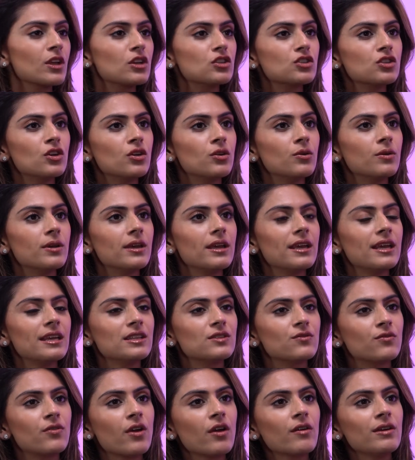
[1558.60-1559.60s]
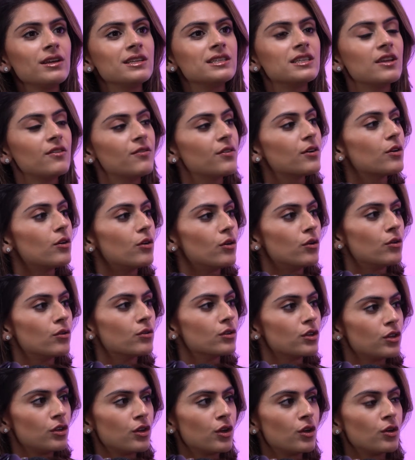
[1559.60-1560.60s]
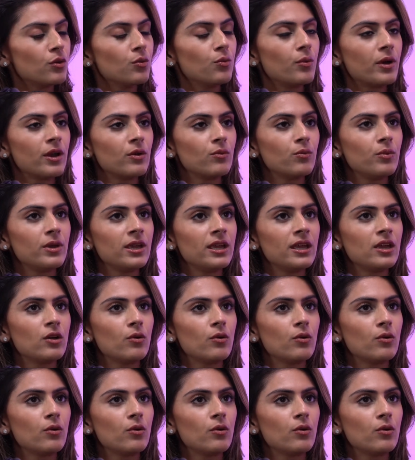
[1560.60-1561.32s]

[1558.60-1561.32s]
So it's so very true. difficult, you know, when we